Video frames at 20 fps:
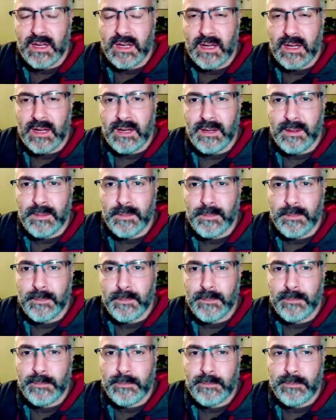Um,
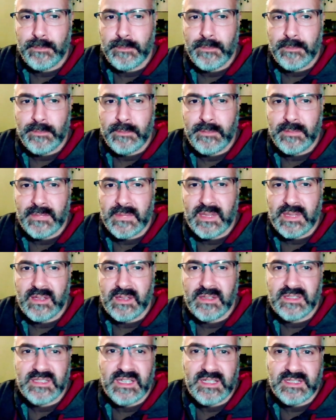
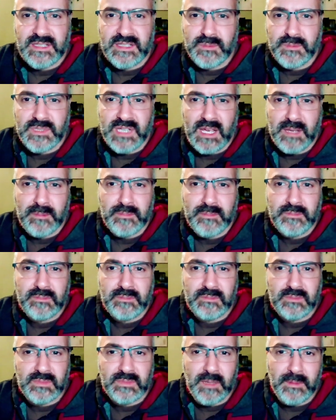it takes some time.
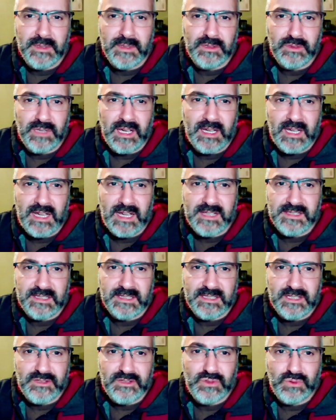I mean, you got guys like
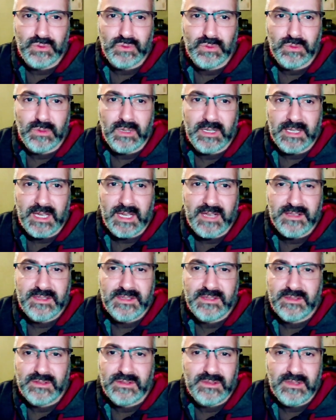this who I
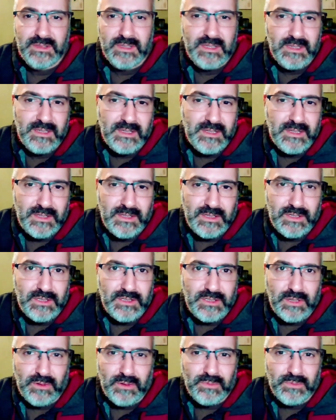guess
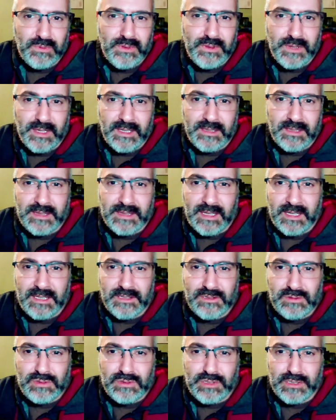don't think they
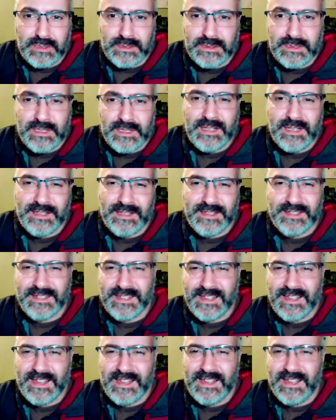should
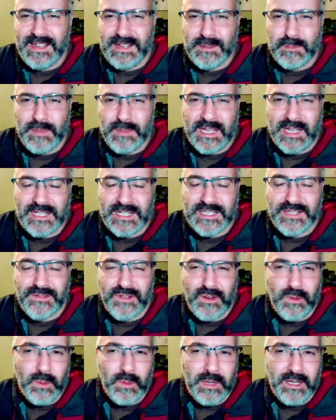make it easy for
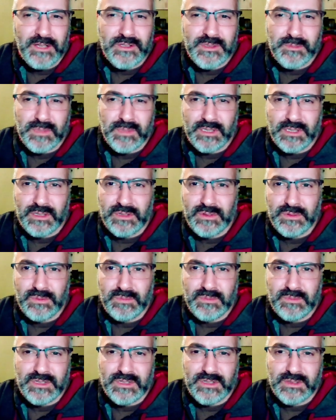everyone else, but you
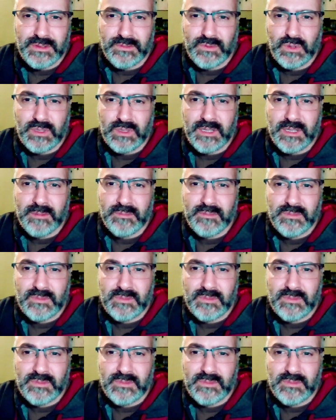just avoid them.